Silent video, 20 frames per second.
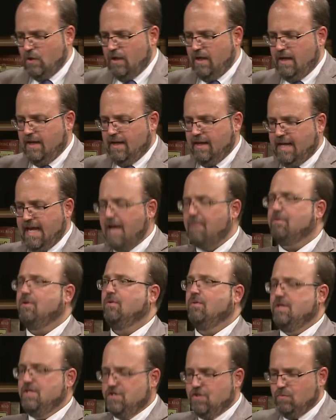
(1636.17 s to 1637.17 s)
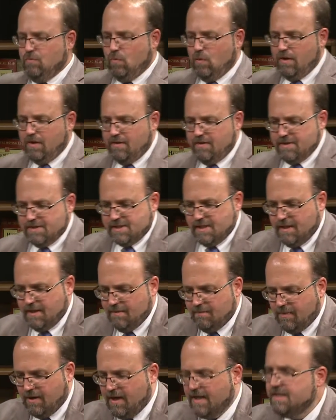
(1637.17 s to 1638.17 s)
Capital Region Water is
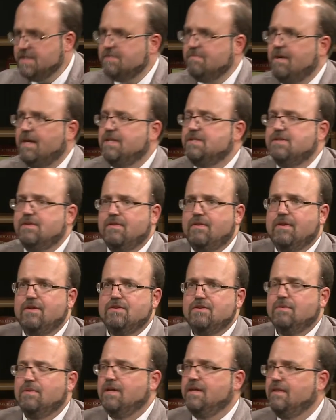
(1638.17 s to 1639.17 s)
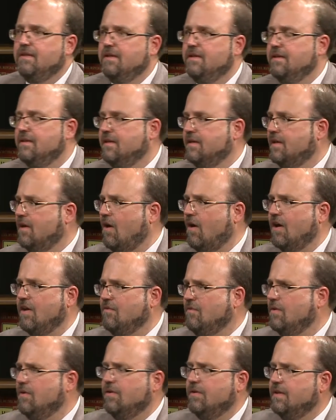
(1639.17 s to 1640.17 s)
a bronze sponsor. They're doing the
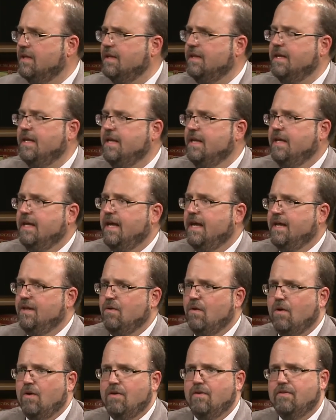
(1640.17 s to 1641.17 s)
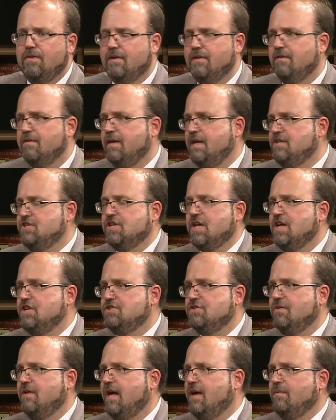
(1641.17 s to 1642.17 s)
carnival and all the
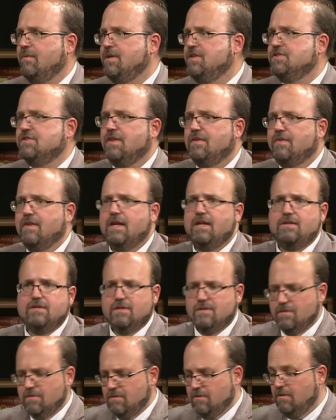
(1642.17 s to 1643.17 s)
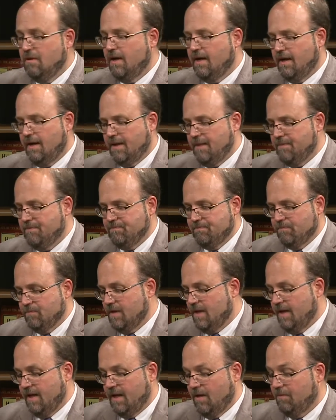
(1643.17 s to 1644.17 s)
educational outreach that they do,
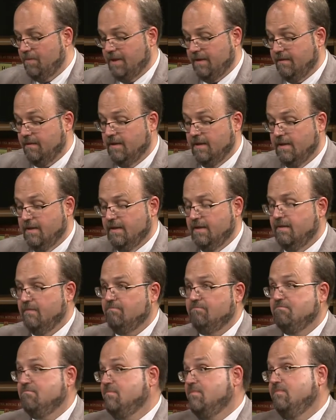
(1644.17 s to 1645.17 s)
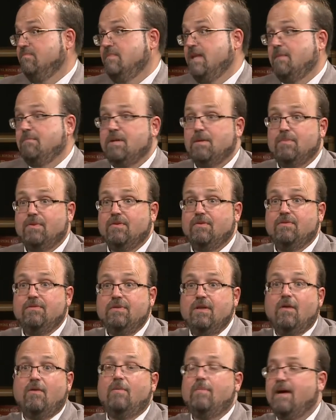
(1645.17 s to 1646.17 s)
helping let people
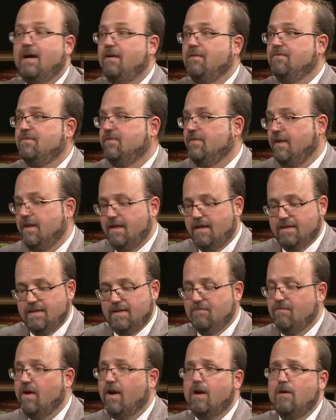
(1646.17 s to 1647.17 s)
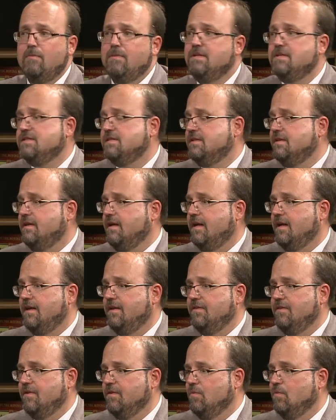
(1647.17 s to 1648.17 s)
know about the environment,
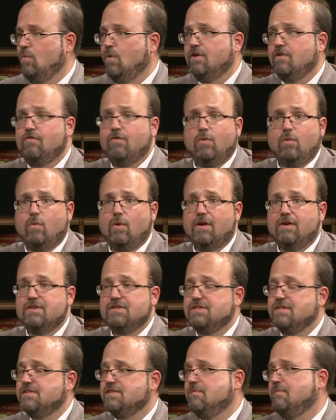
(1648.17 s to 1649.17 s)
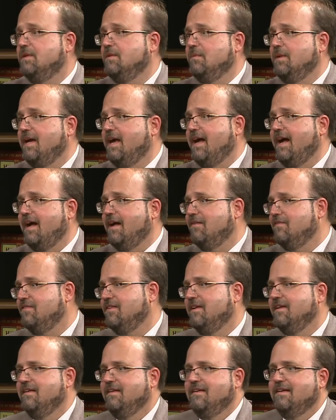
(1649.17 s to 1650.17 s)
the wonderful water system that we have.